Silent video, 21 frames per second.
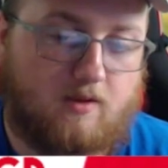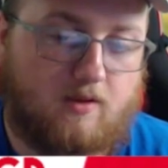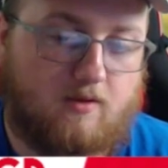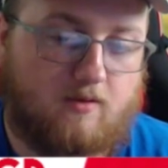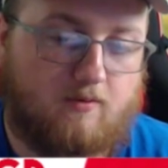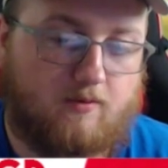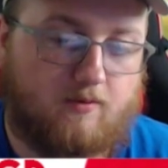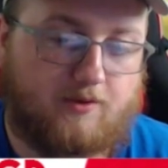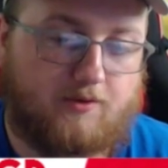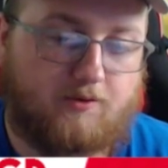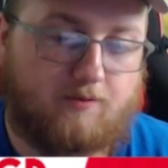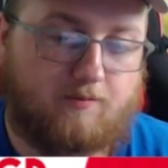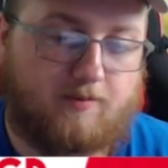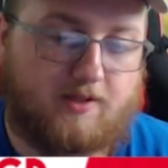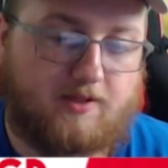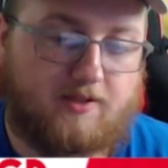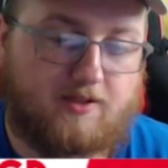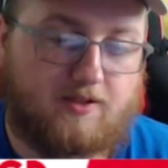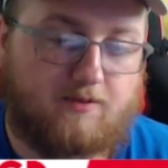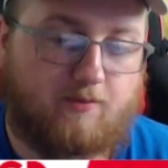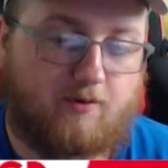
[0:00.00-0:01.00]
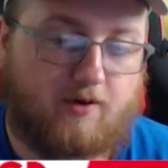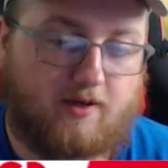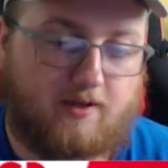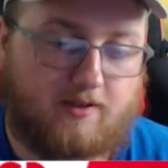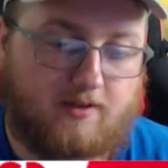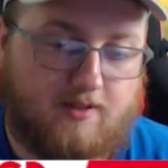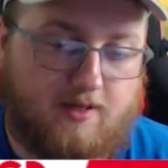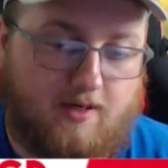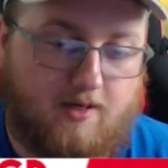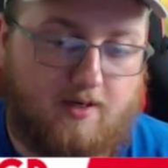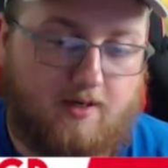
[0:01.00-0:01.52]
which would be
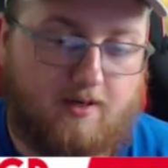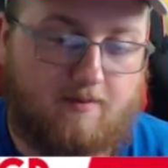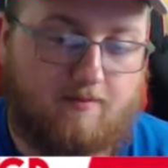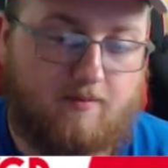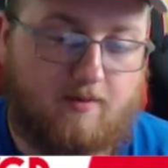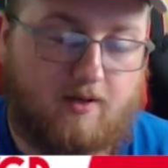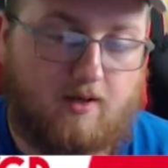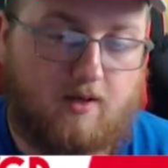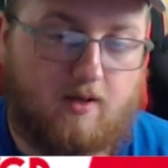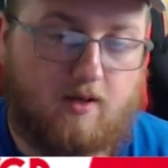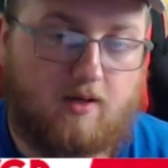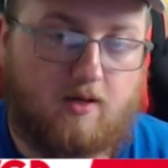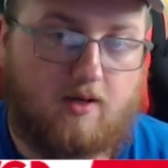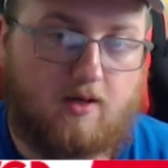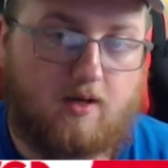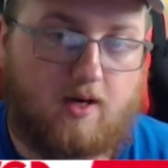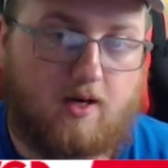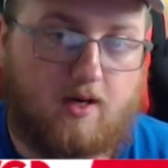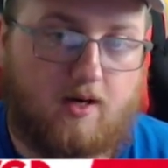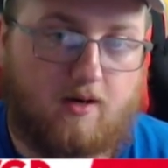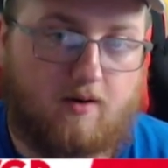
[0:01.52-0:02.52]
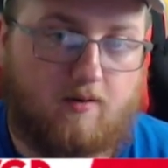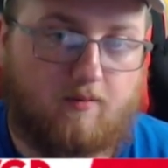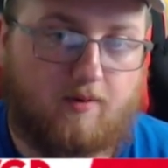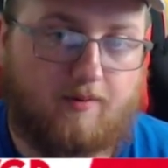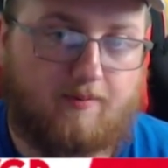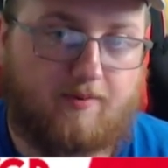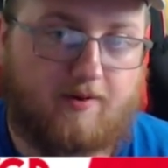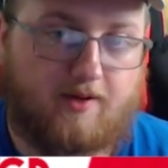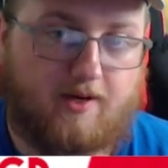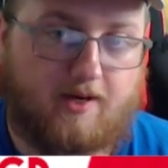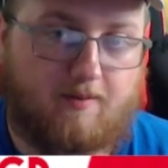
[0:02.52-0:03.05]
springtime. We
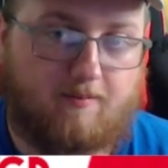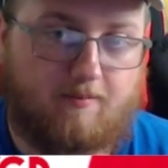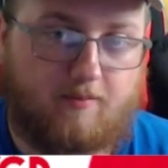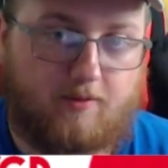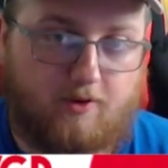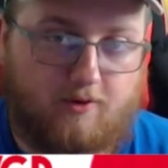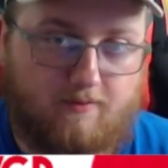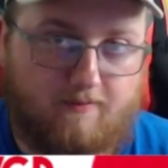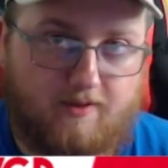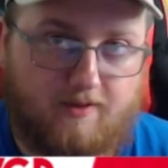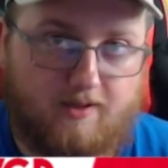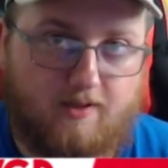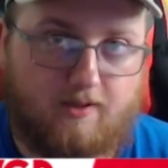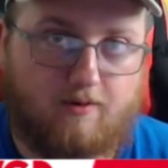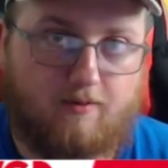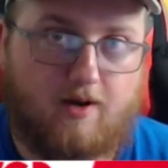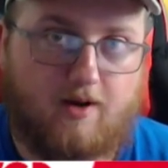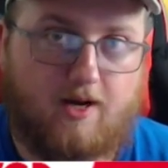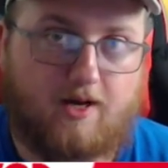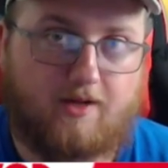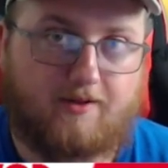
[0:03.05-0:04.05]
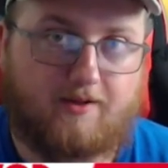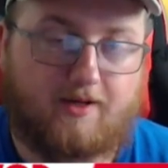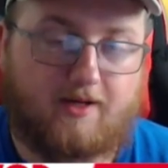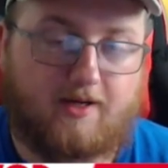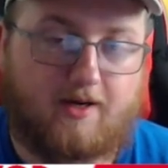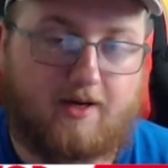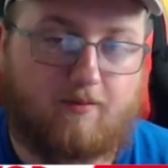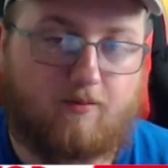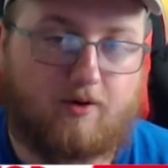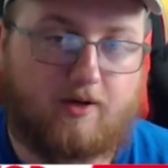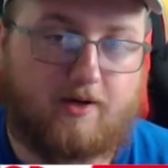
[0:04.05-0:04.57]
plan on moving around then. I
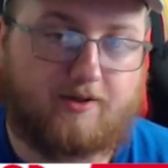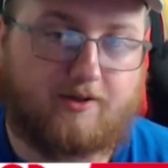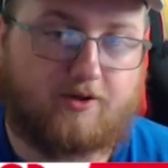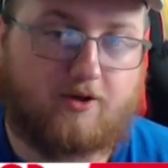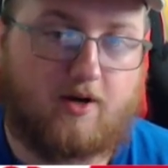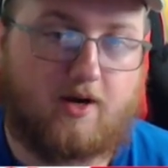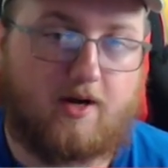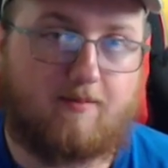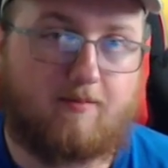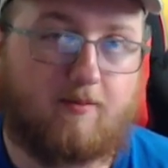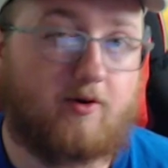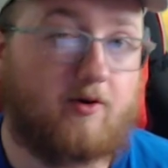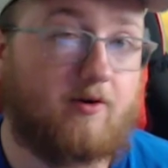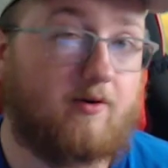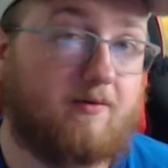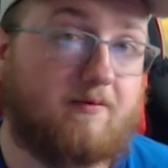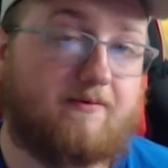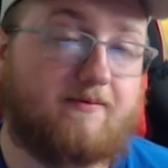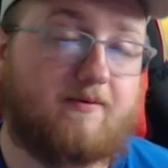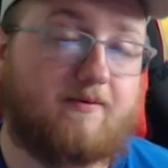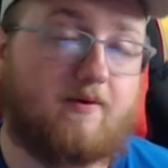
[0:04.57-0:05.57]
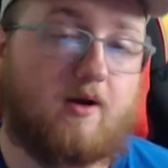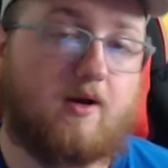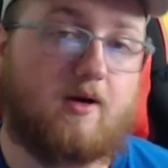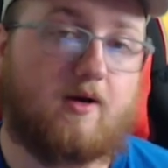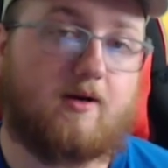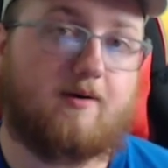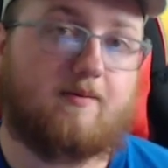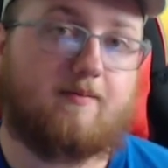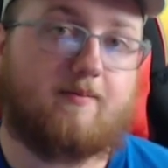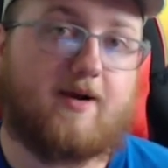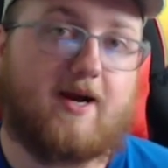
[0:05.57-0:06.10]
want to try and move
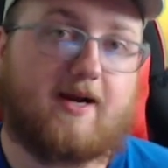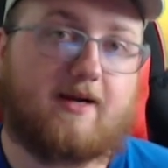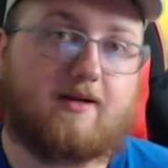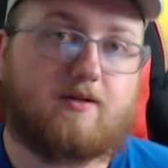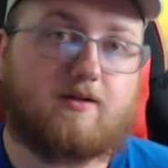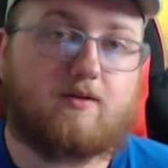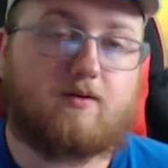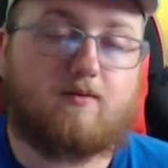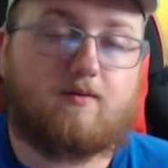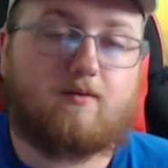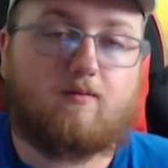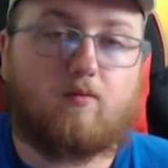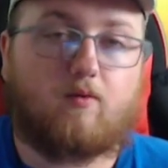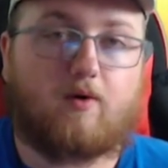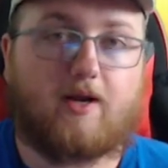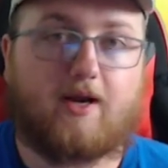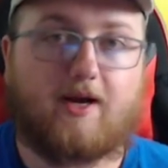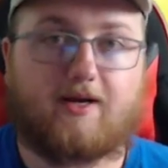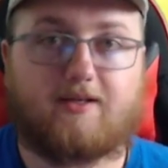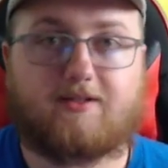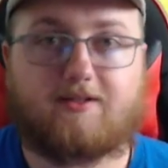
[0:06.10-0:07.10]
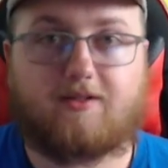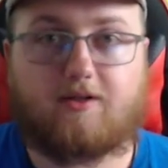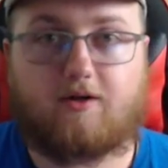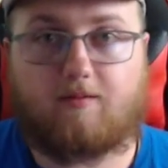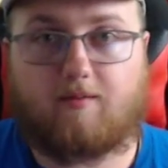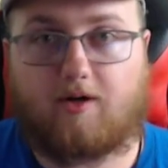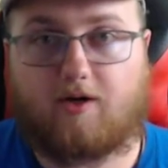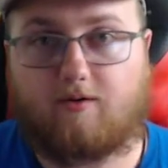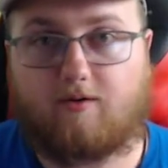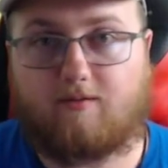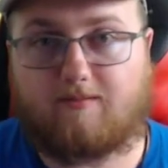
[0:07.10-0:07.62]
back to what I consider my
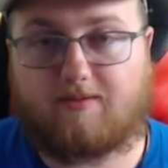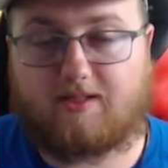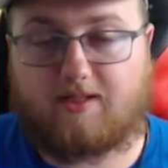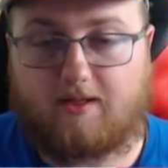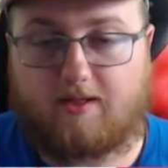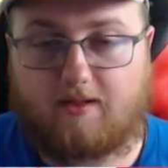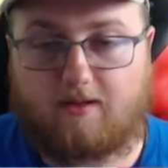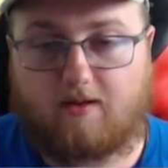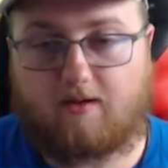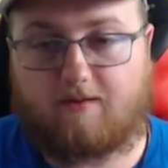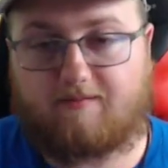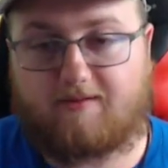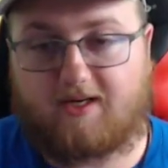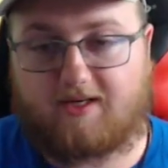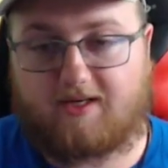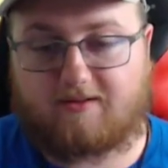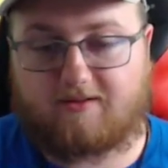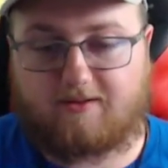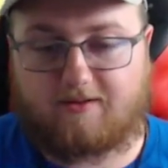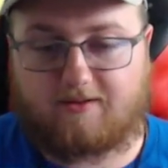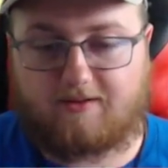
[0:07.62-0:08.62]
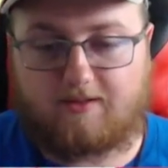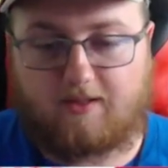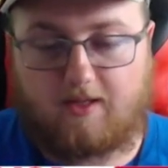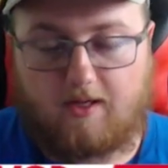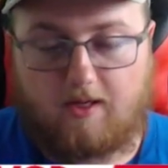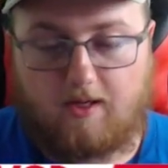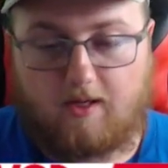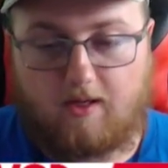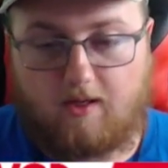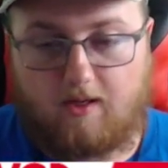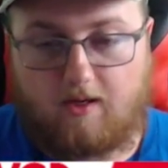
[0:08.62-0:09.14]
home state of Texas.
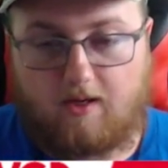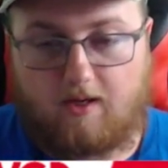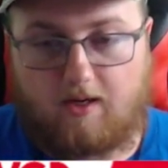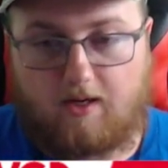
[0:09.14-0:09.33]
So